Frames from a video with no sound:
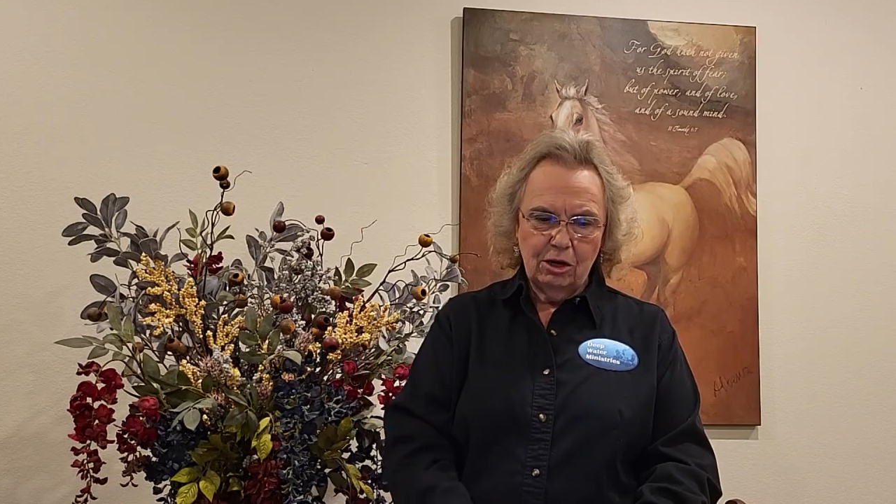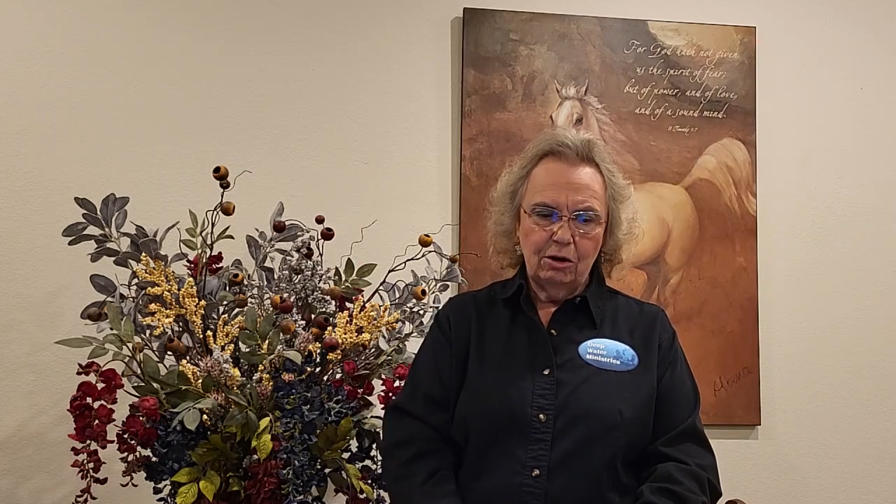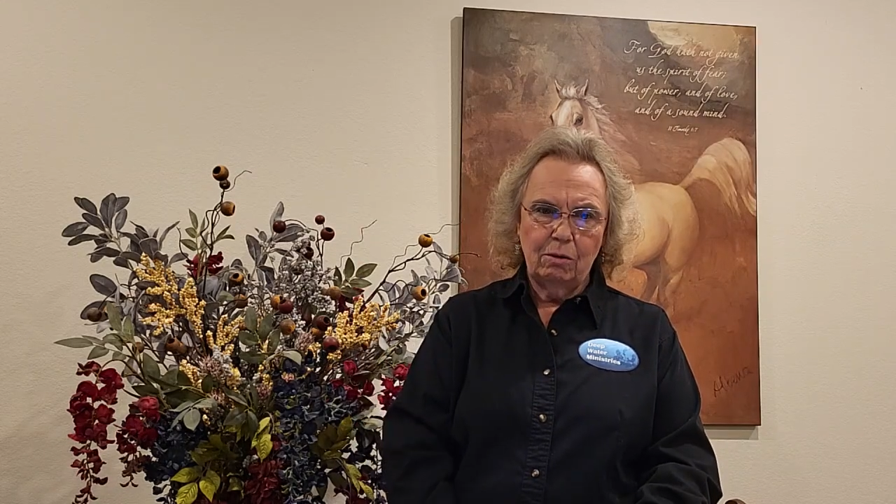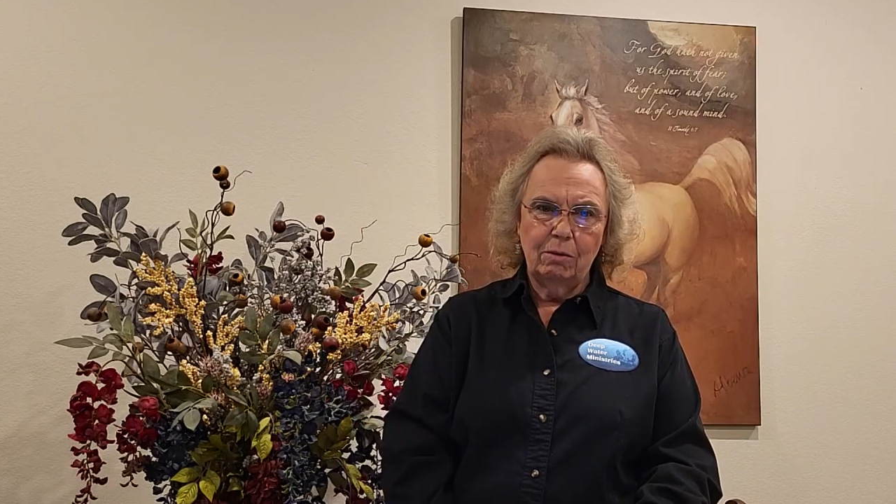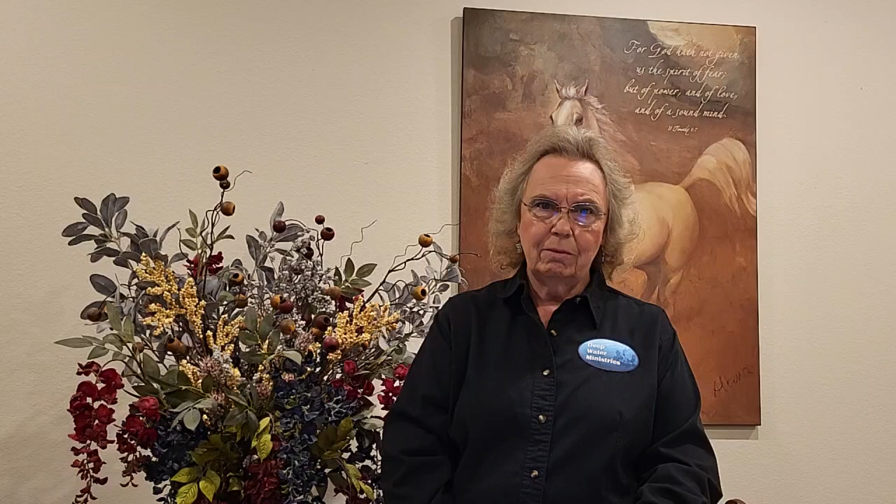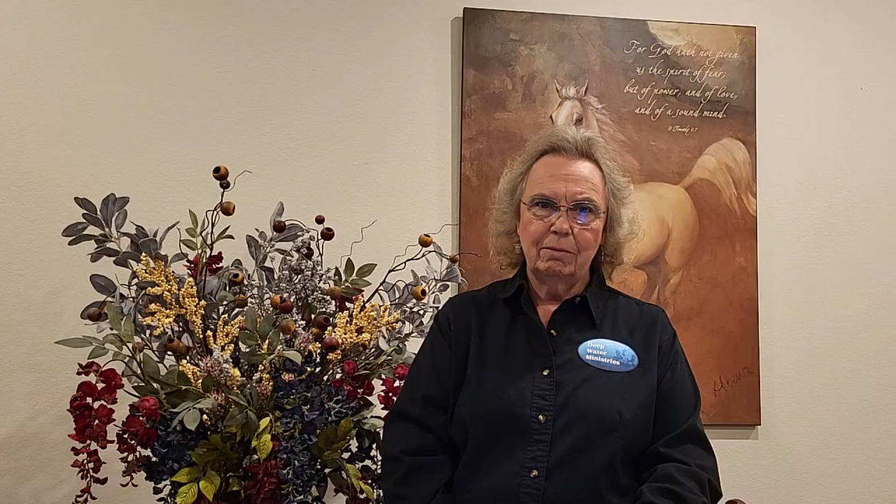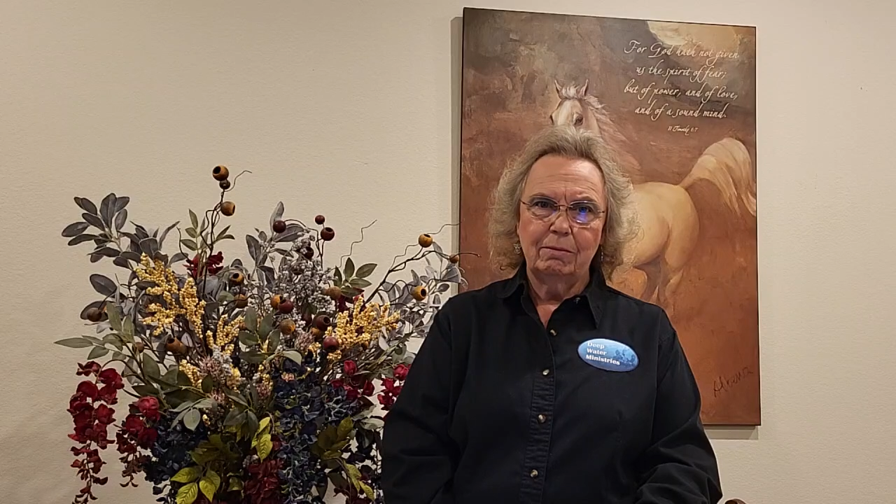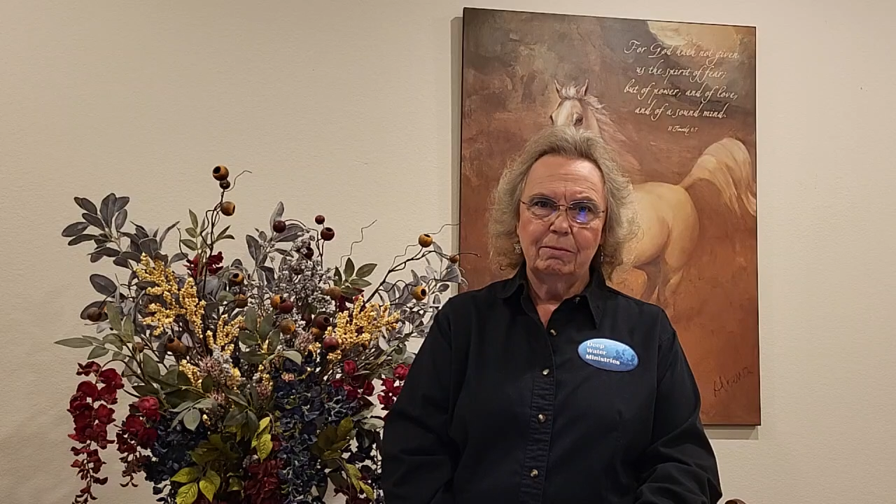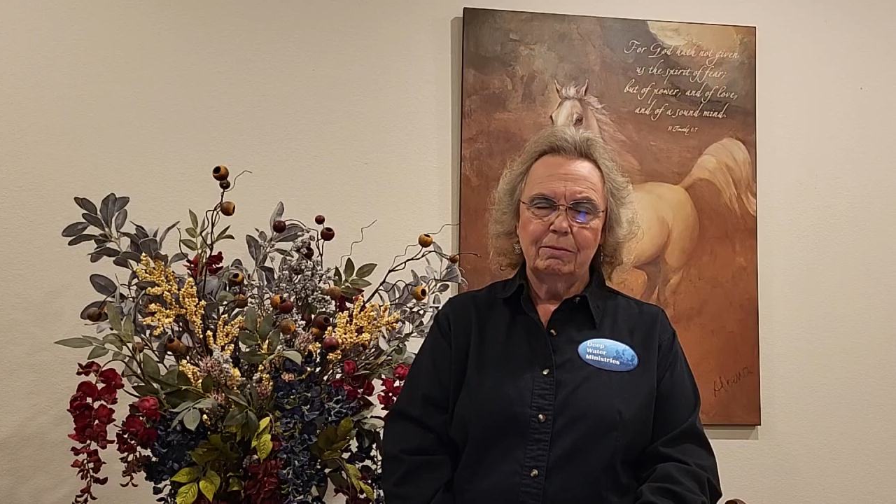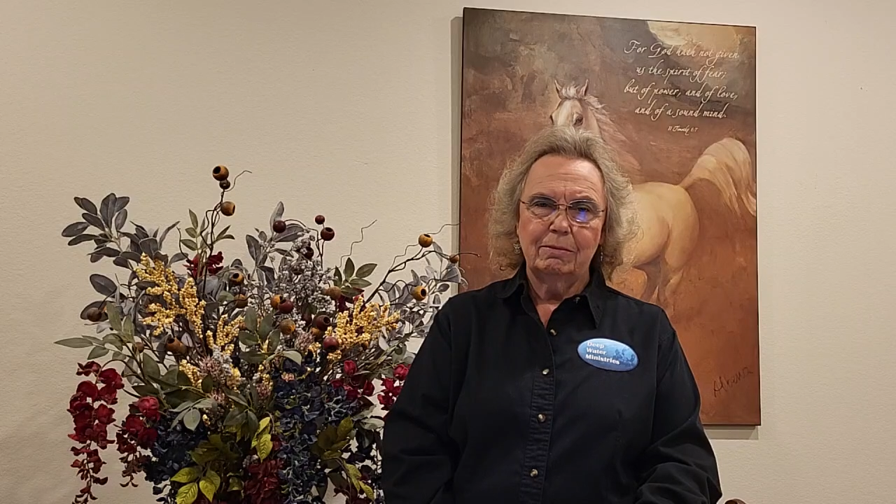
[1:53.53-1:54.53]
know,
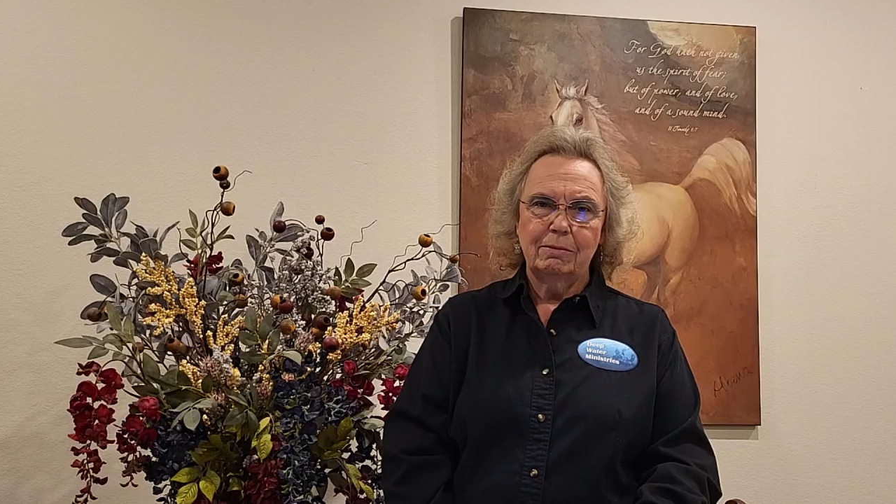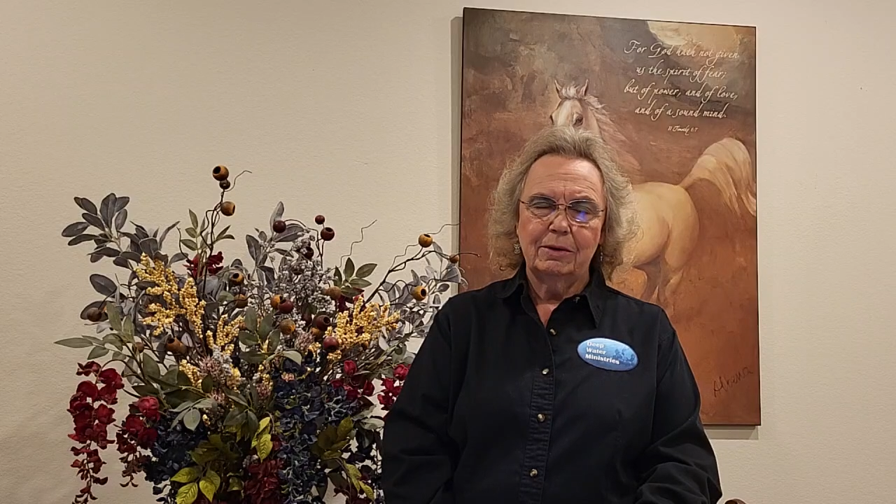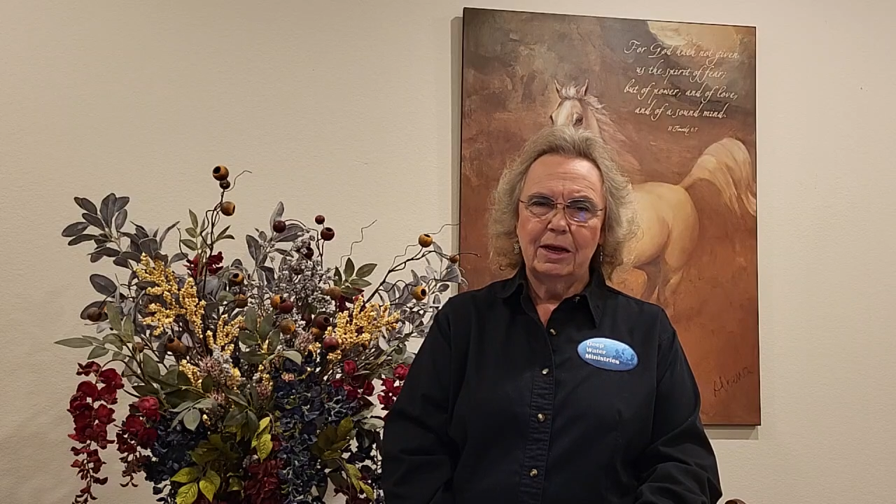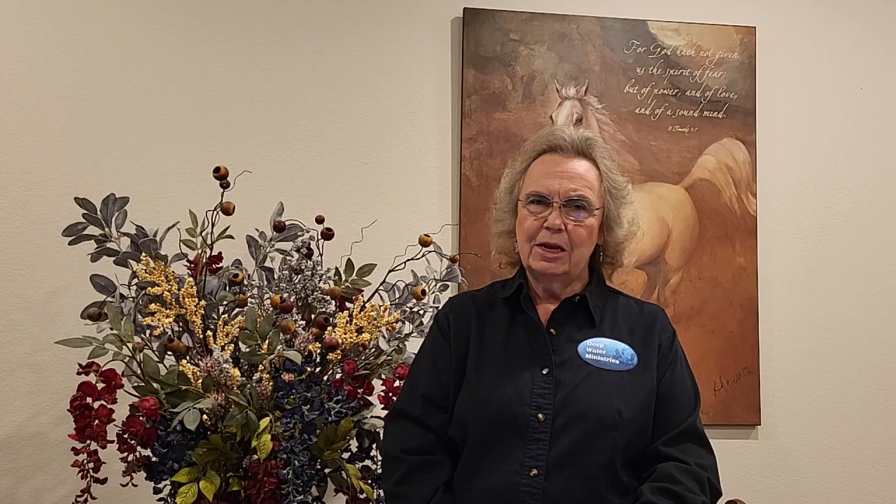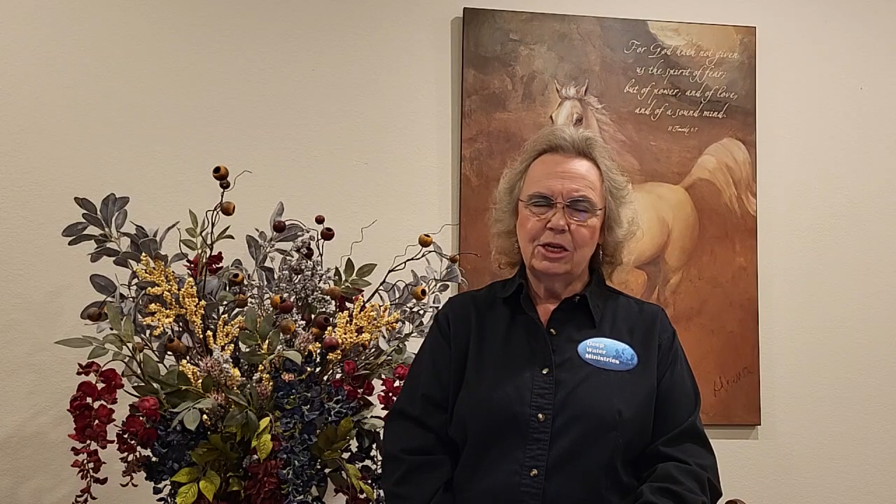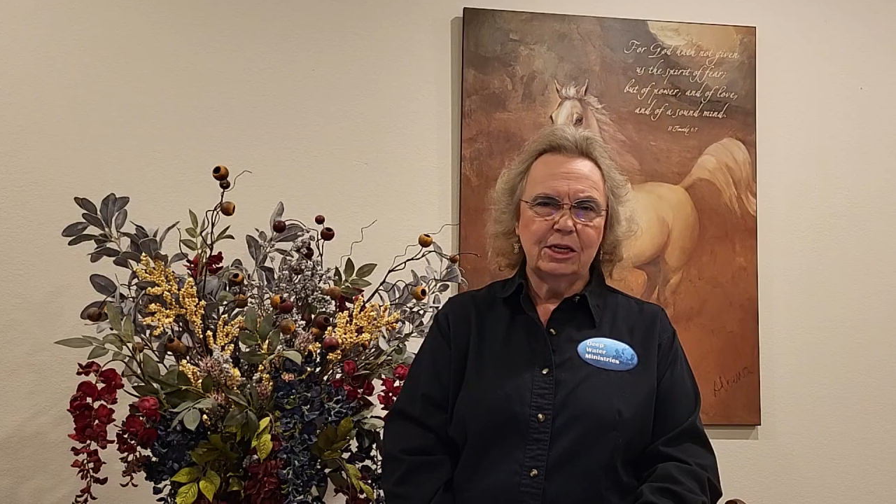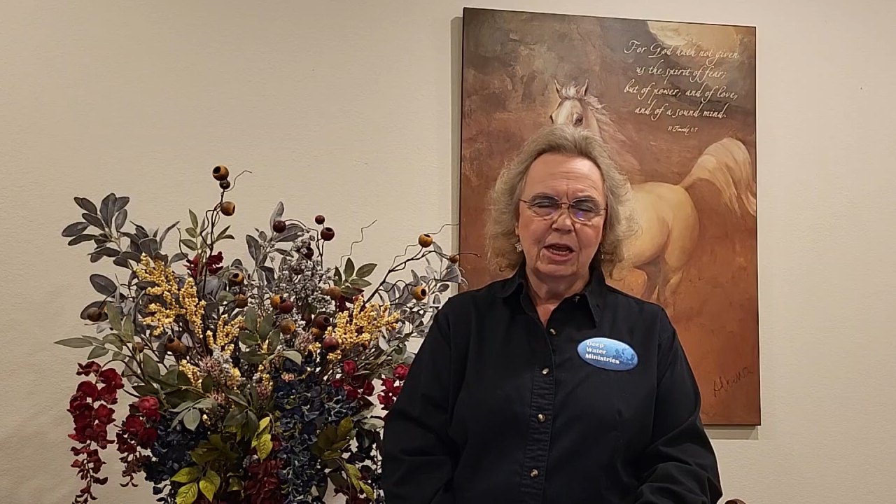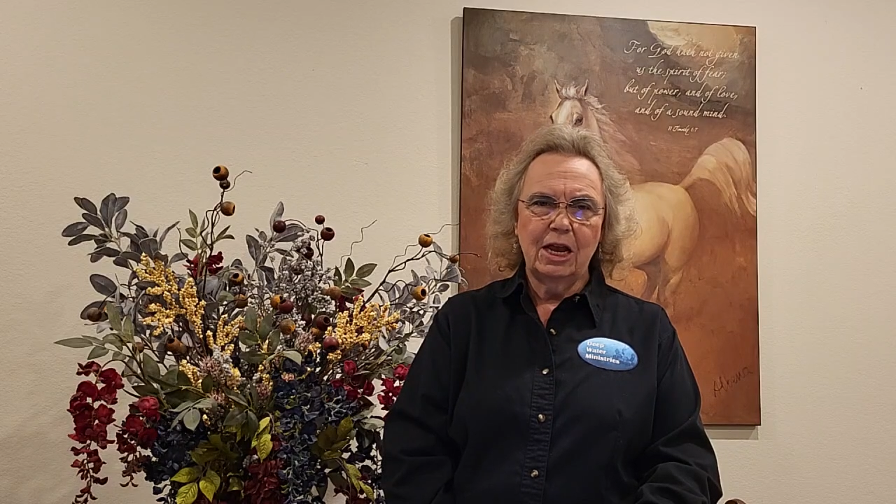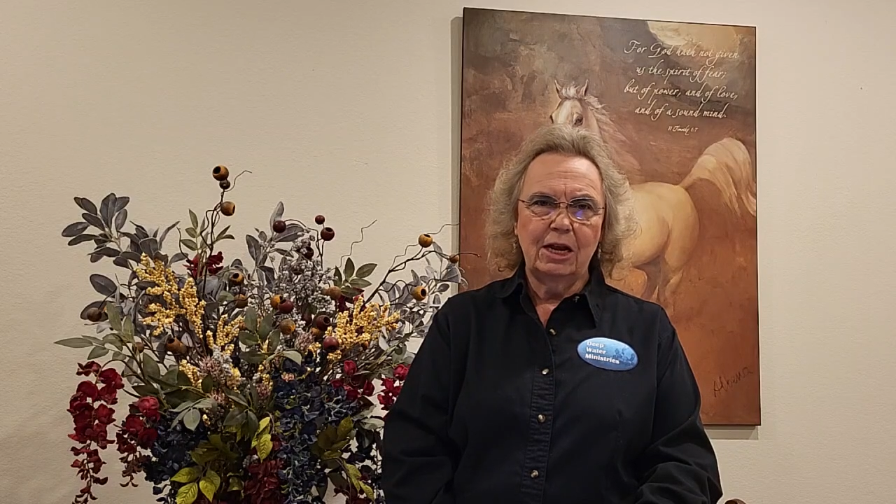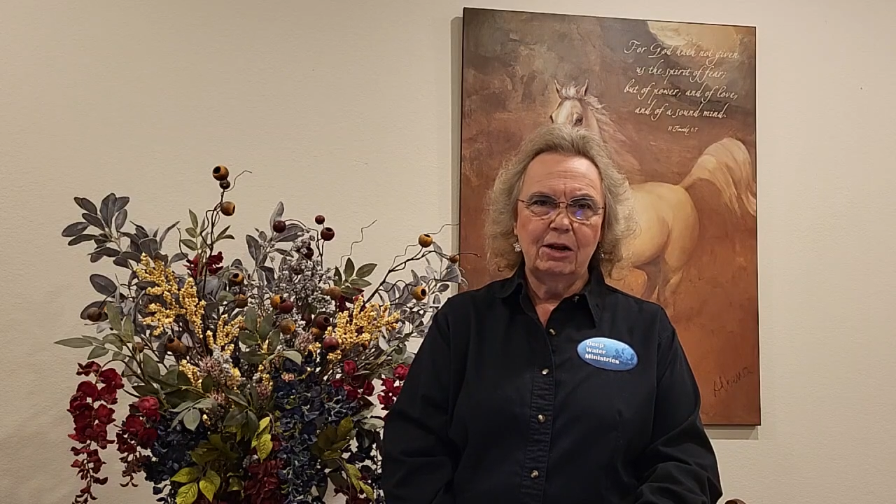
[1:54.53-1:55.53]
I just
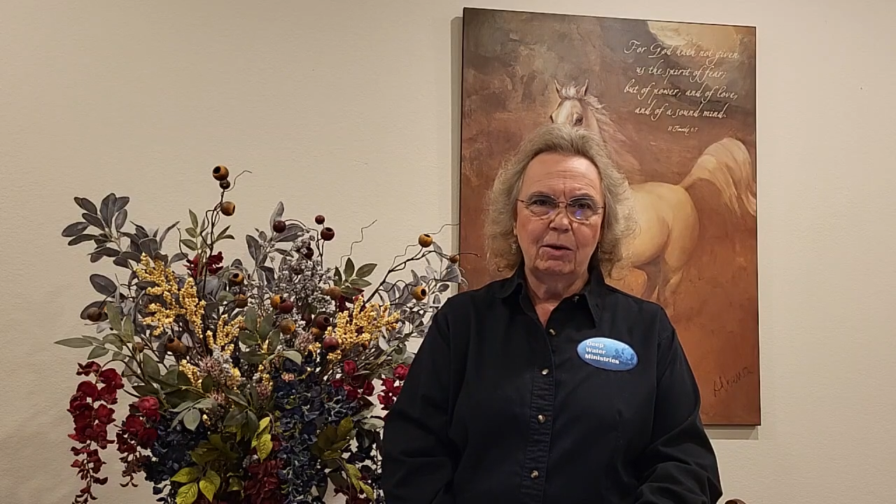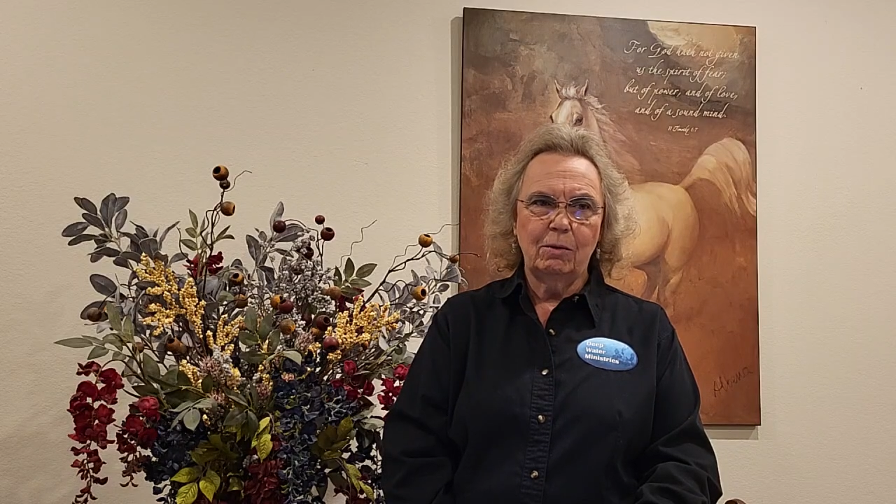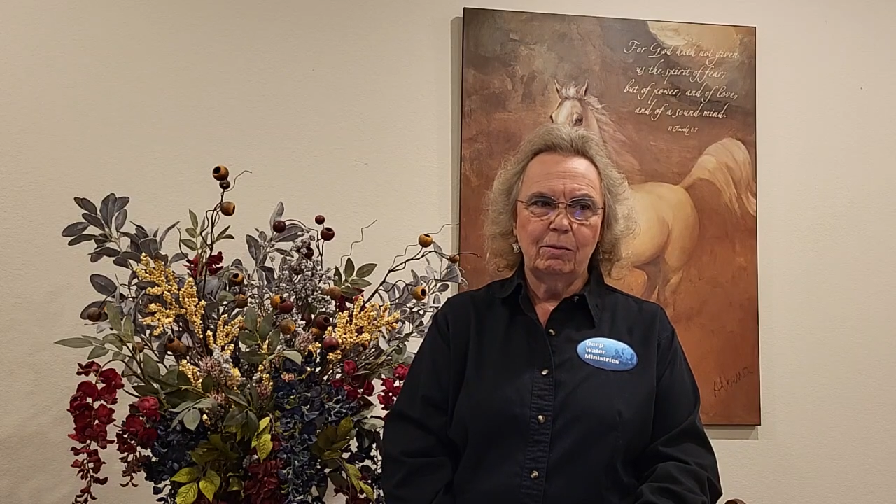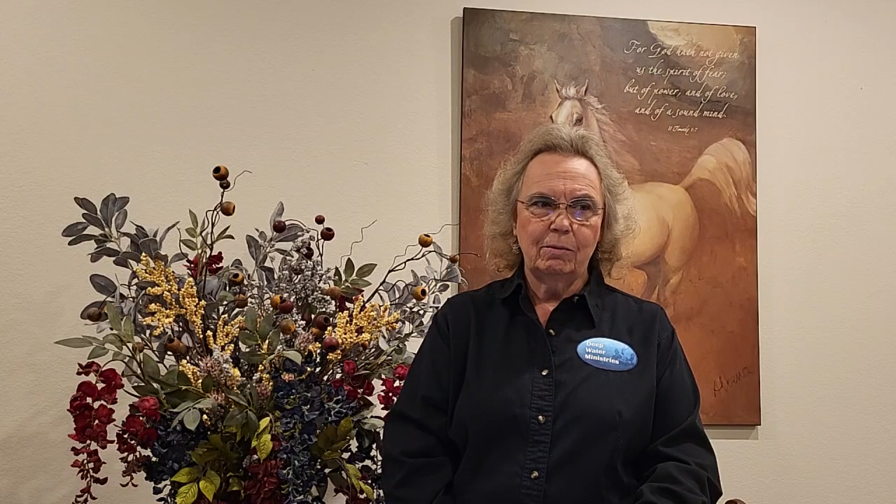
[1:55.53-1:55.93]
got to know.